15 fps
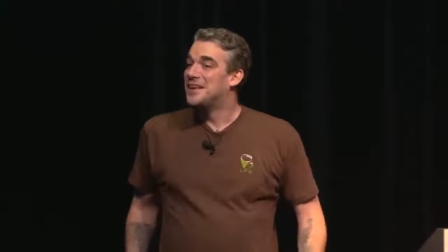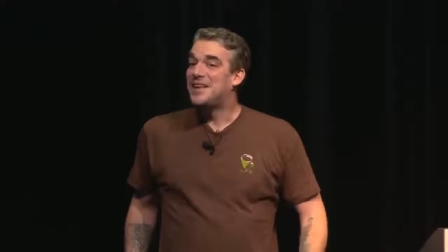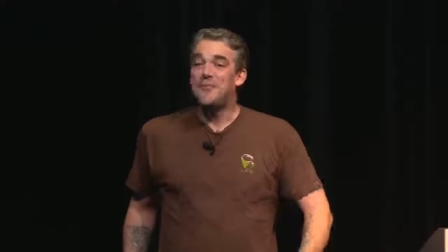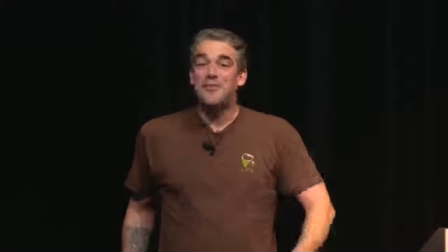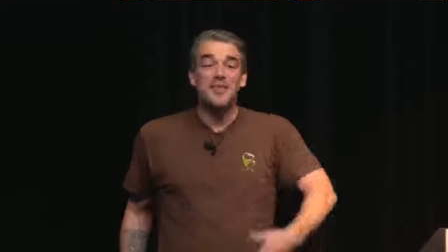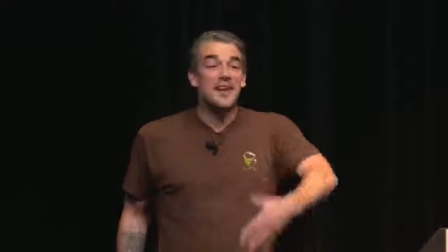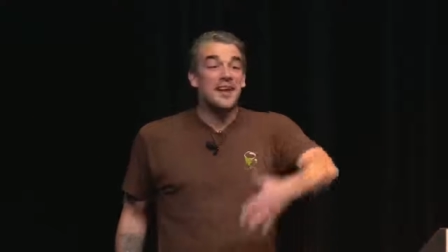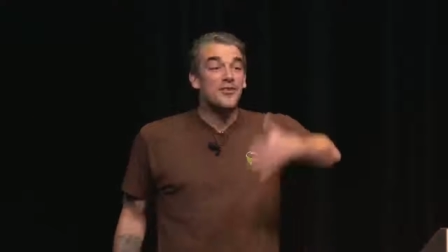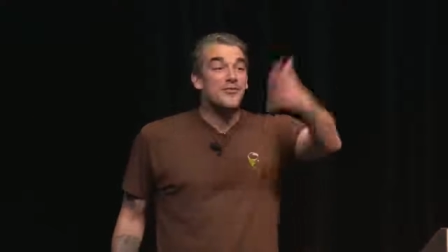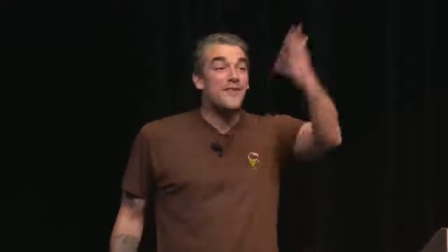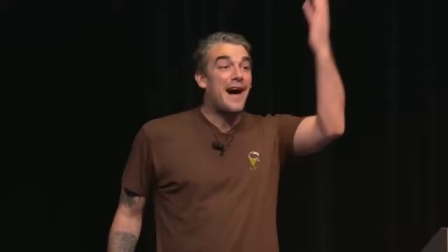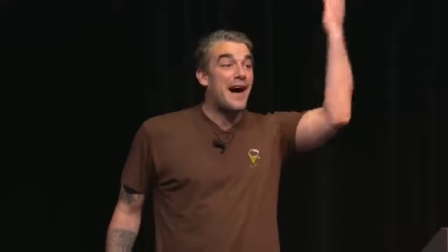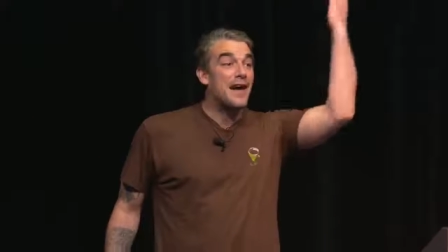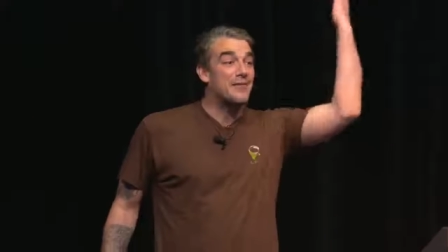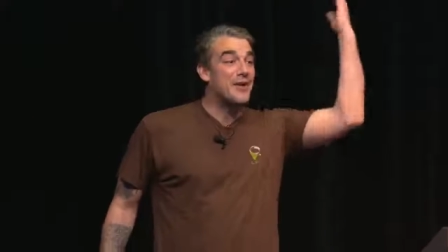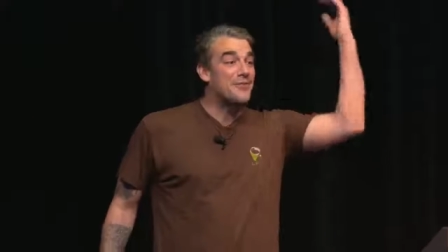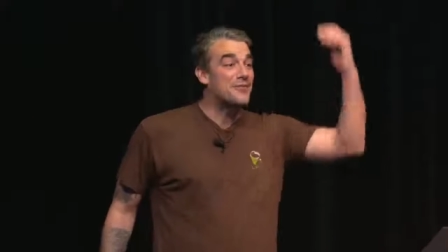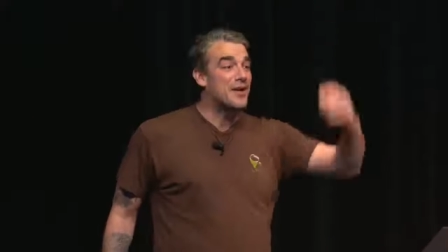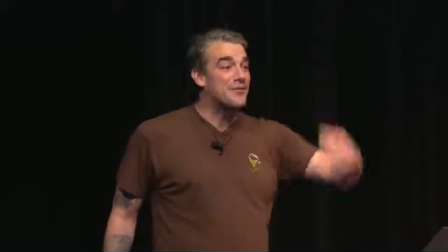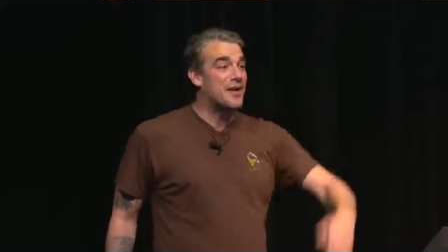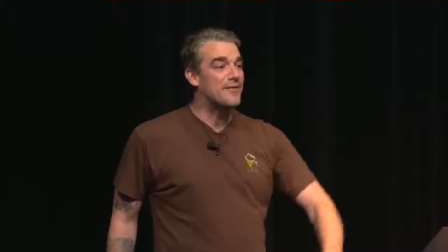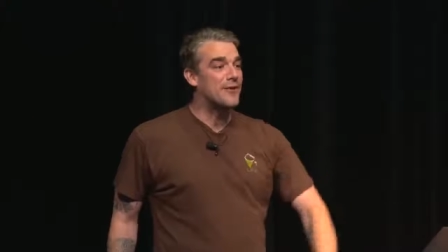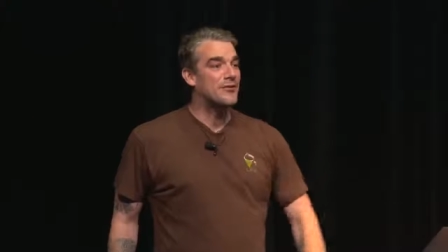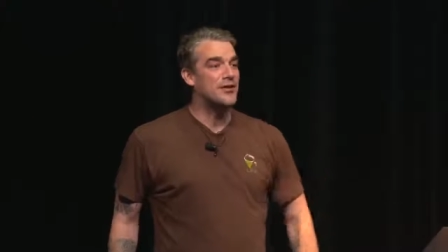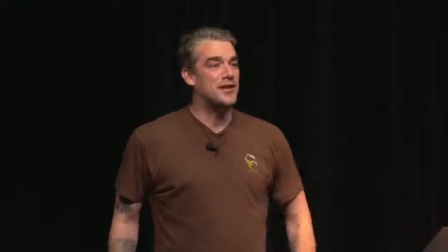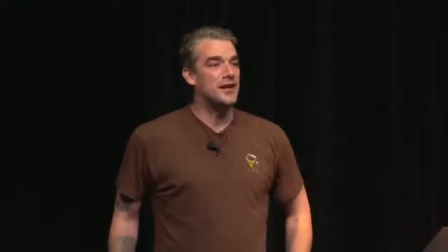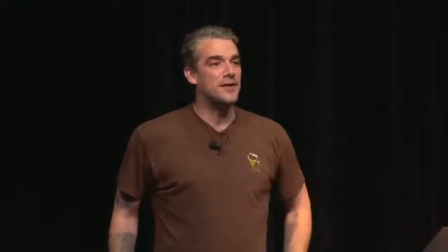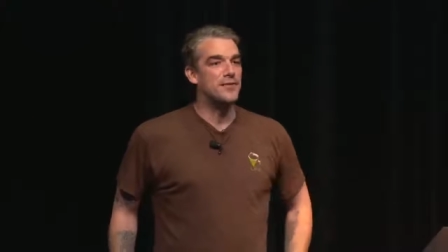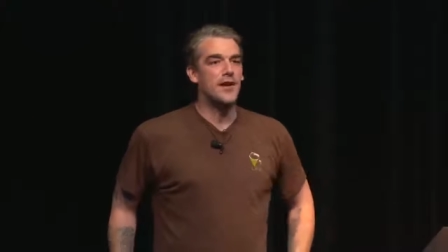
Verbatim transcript: Give me the next five after I've never seen